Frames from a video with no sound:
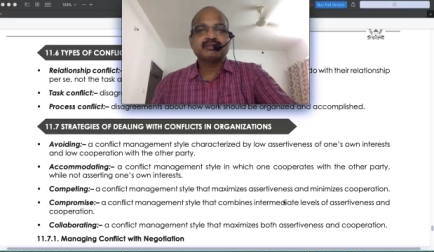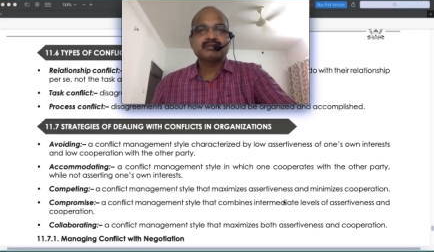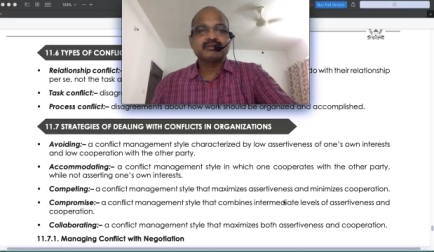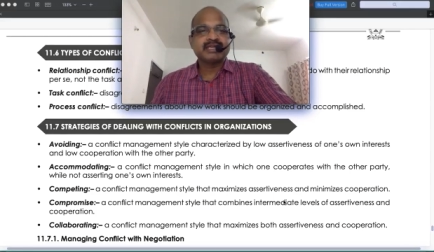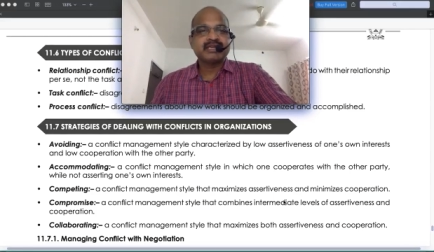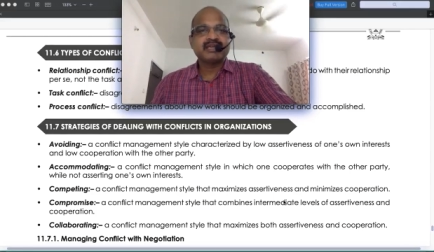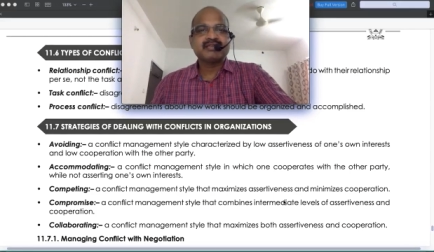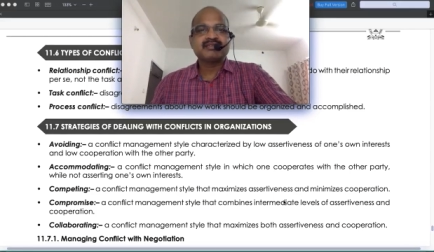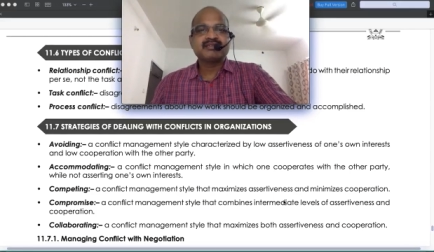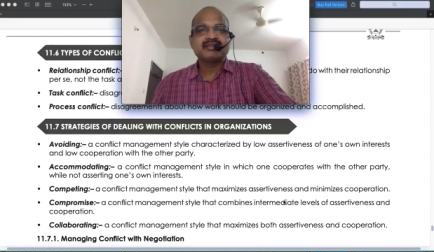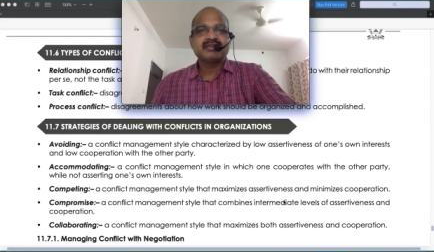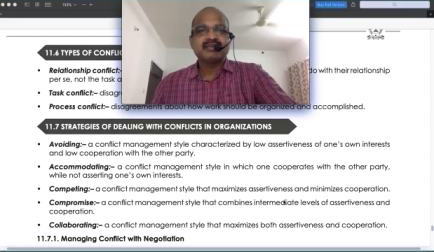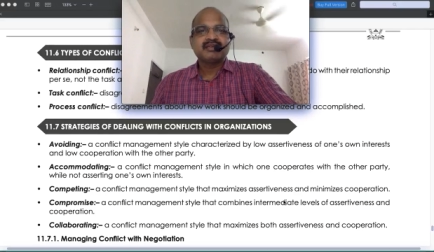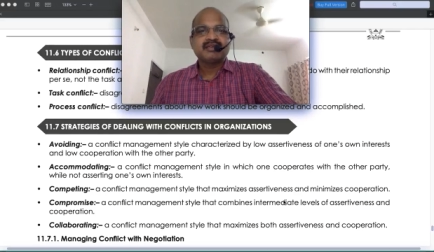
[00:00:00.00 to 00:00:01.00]
two three days,
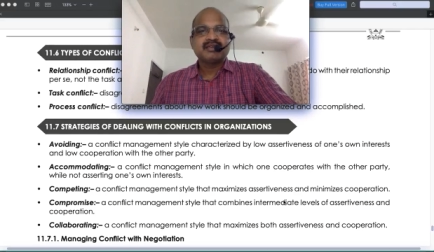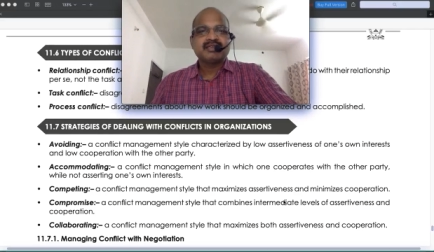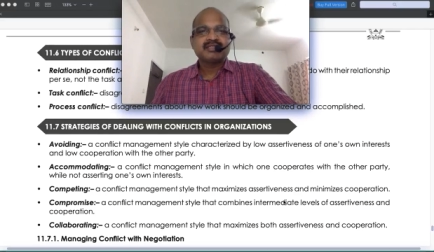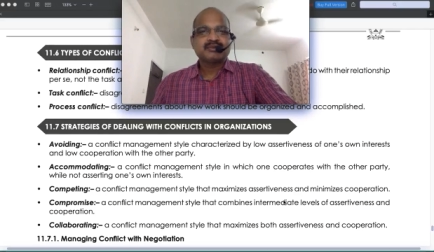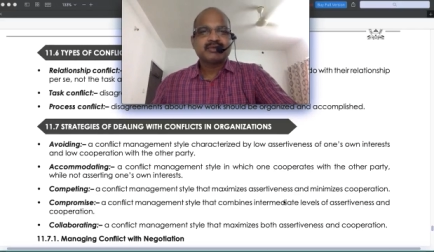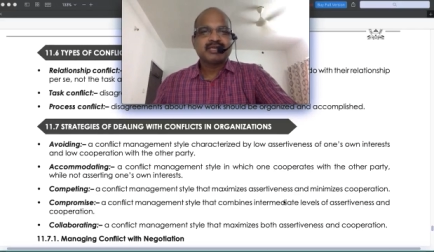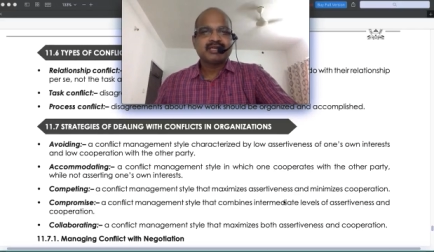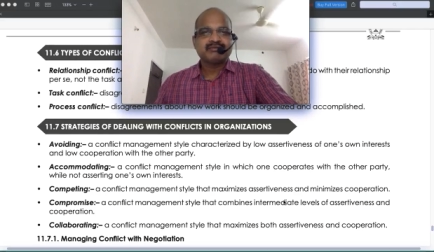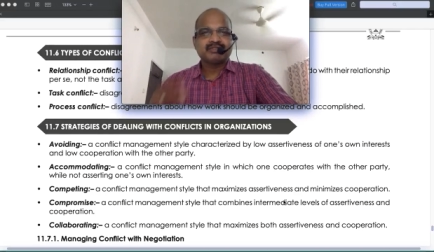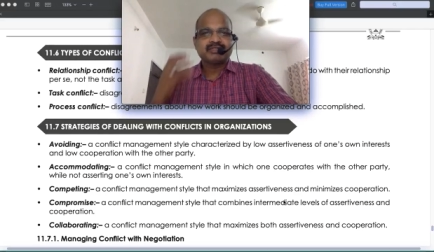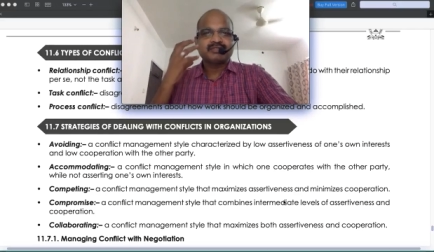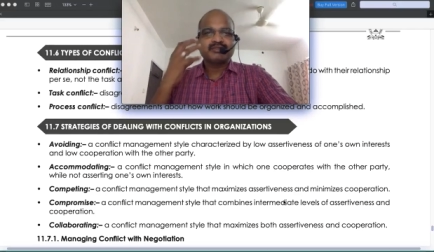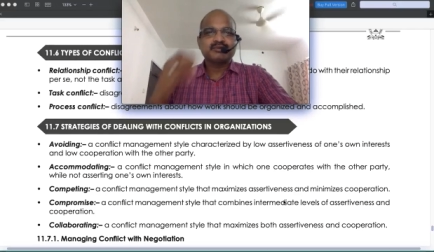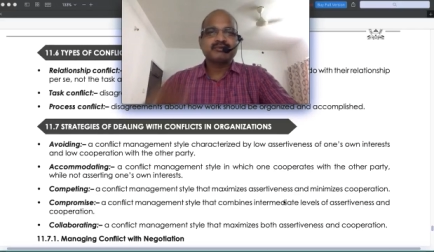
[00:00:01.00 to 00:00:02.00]
so I have
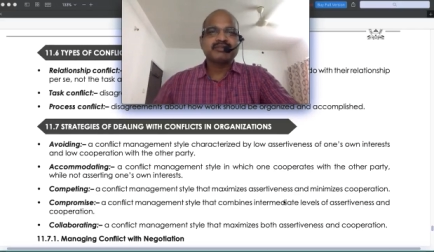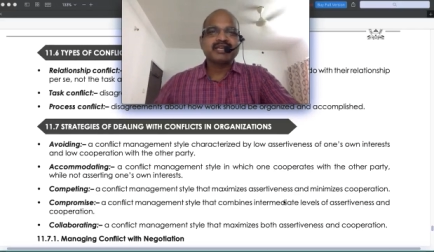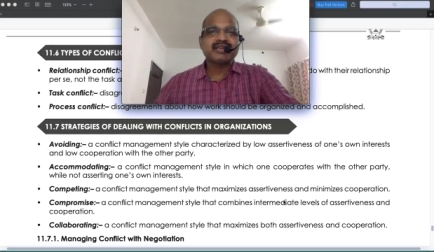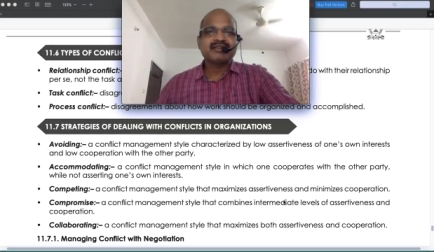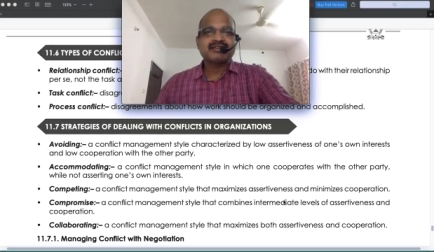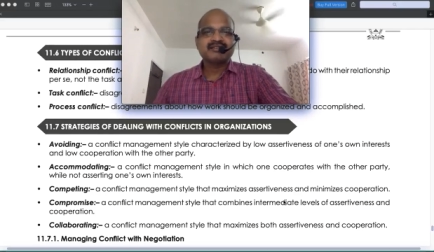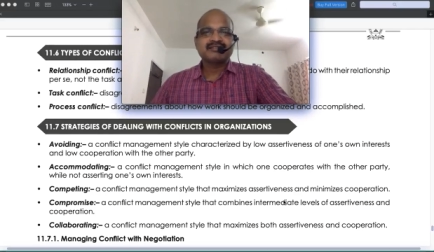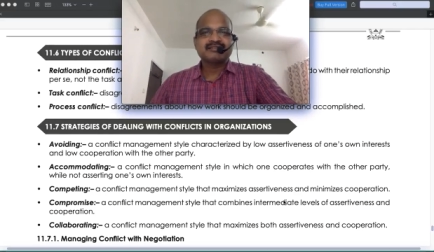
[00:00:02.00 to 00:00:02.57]
a toothache.